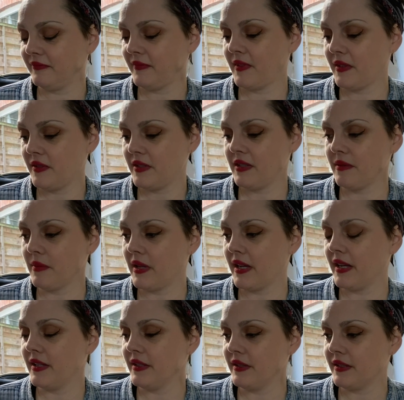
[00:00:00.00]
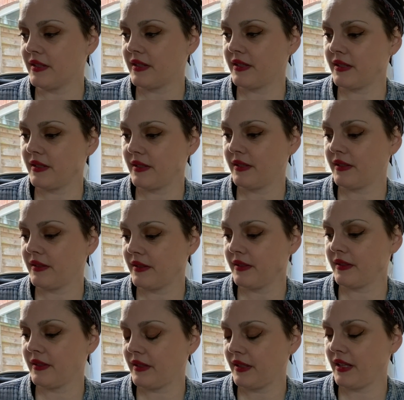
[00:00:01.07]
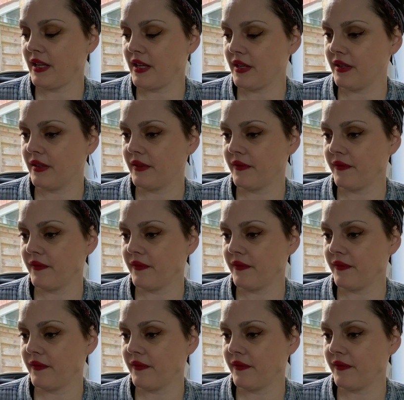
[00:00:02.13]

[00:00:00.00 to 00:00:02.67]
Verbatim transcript: And some guidance here.